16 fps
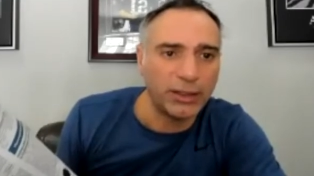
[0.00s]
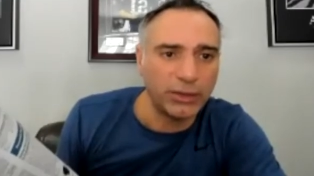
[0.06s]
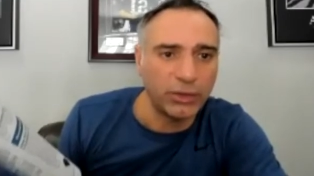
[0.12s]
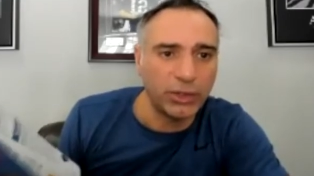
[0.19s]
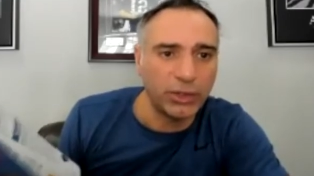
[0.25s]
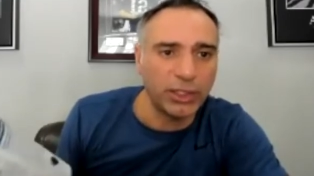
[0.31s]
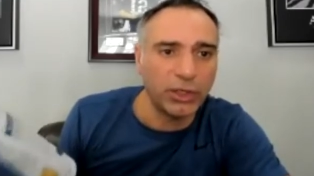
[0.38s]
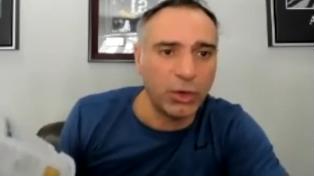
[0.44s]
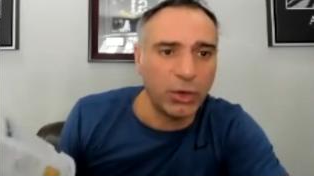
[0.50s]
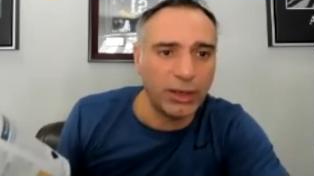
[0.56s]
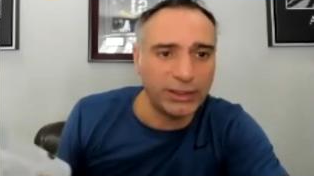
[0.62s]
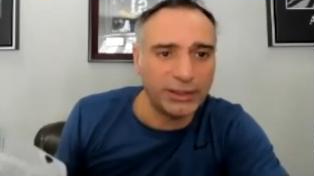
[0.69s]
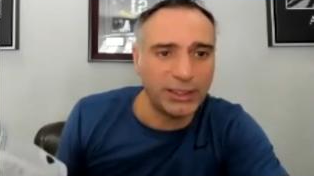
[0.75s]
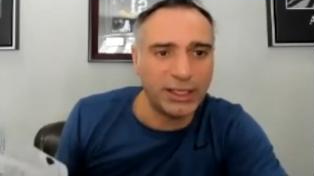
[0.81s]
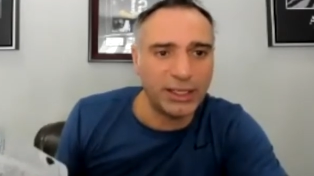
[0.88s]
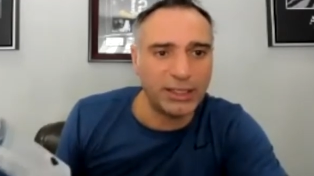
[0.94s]
You can go
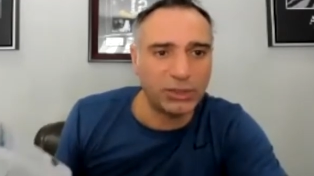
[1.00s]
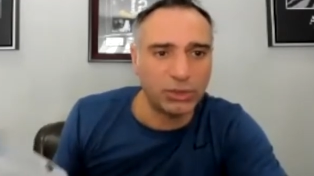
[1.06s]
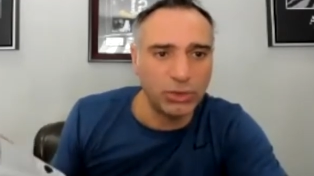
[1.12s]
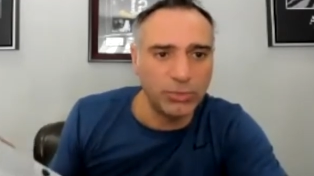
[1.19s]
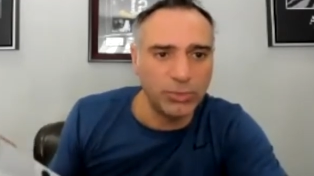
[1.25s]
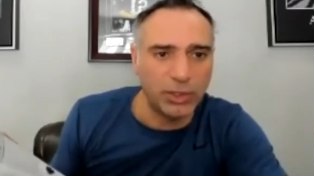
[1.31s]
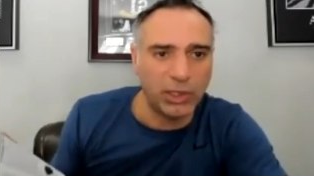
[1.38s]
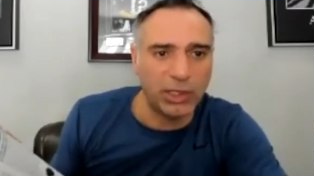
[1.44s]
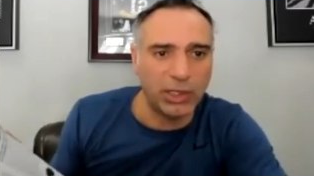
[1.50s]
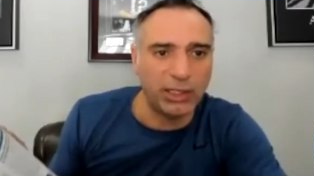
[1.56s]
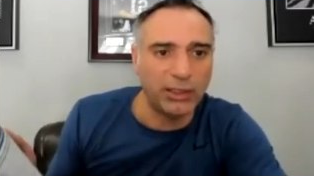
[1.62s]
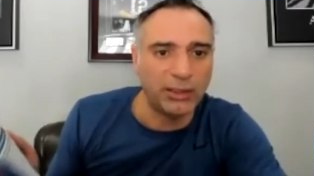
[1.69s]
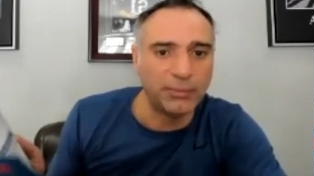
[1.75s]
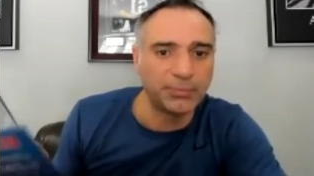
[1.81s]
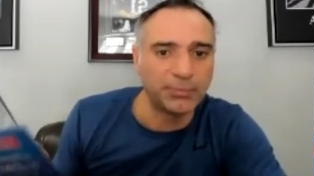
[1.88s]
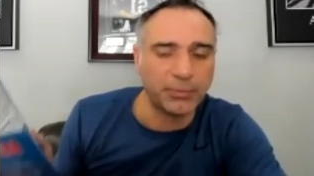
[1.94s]
into that Zoom
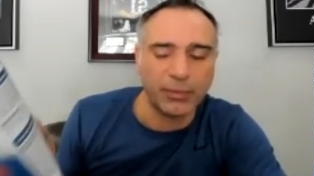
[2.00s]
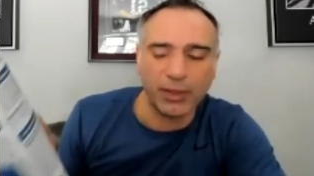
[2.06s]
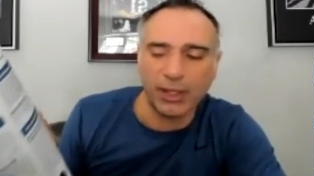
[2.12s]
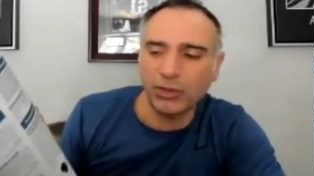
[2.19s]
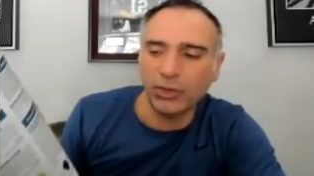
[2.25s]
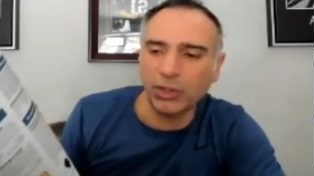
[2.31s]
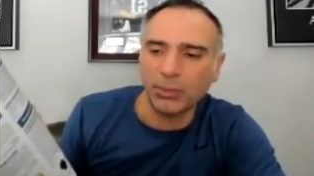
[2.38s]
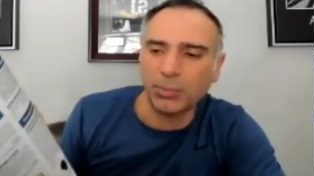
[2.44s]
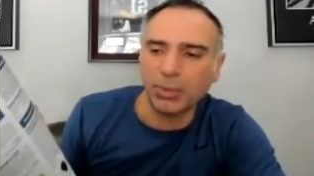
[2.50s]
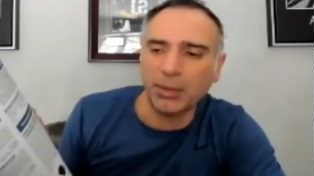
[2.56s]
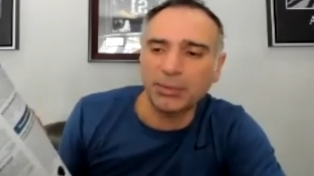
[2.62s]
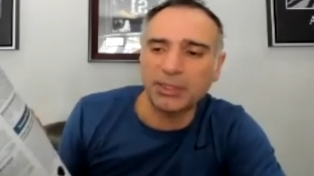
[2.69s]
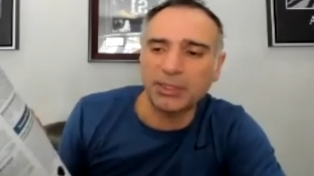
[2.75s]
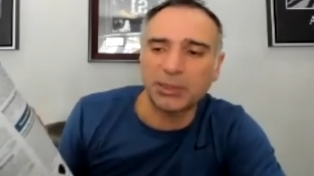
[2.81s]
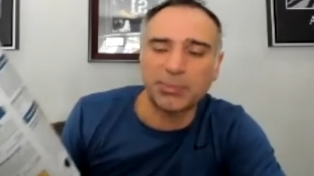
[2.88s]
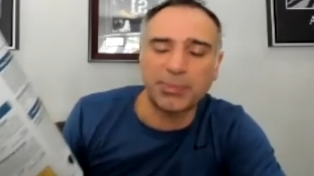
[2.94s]
call and you could
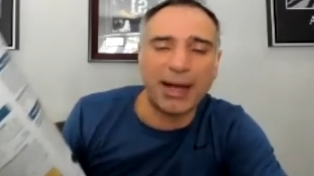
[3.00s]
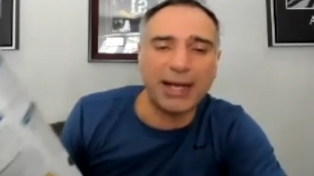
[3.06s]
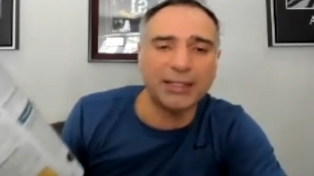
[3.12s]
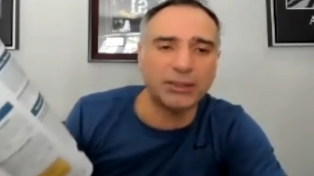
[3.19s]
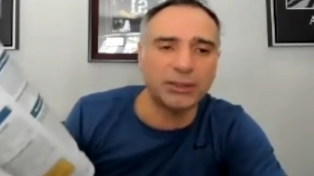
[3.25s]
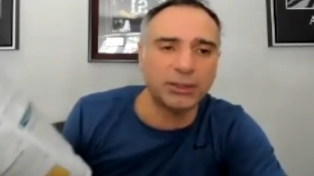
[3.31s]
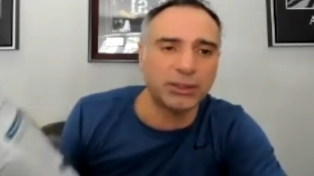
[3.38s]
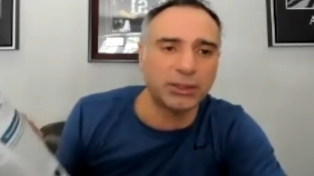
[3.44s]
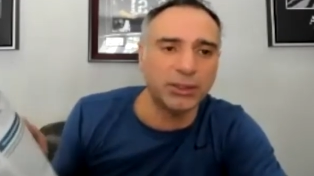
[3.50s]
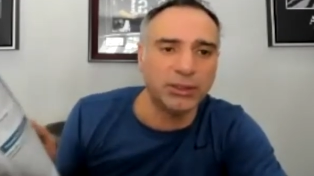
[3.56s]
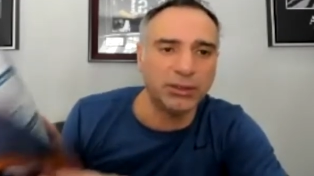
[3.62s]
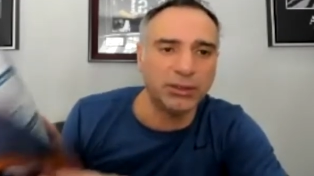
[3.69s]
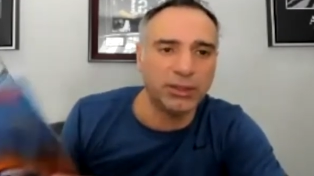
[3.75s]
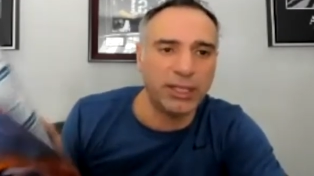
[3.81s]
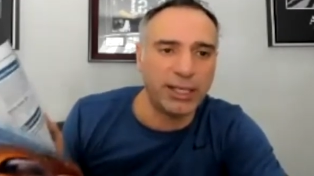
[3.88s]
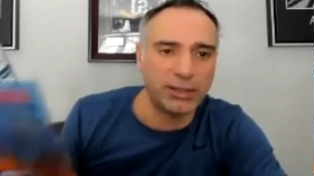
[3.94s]
probably sponsor
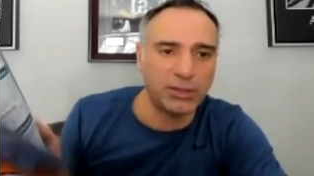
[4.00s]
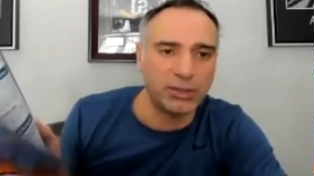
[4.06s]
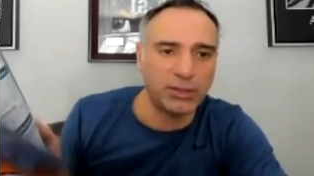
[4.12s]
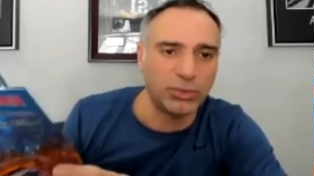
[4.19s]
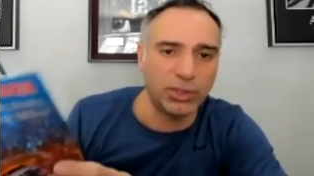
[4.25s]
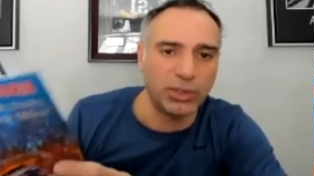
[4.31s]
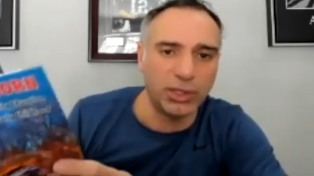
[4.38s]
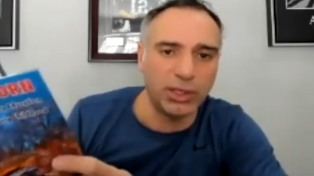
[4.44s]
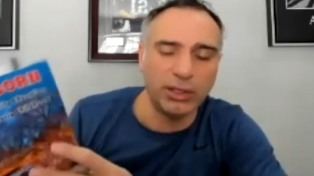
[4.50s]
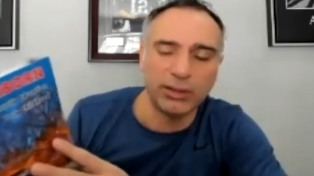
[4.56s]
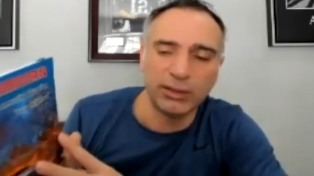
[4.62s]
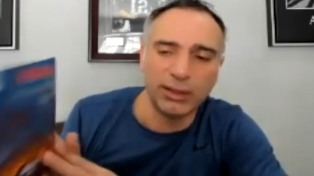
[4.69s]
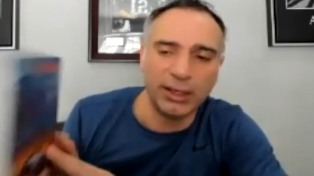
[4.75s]
that Zoom call.